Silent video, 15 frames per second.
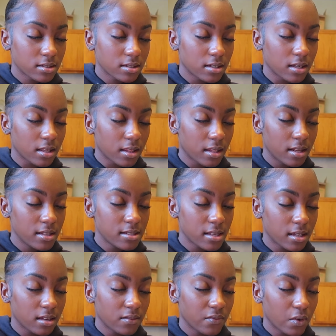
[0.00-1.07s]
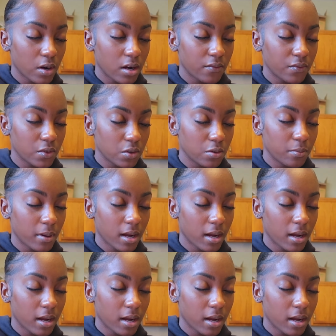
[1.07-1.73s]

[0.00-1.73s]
good. Let us thank him for our food.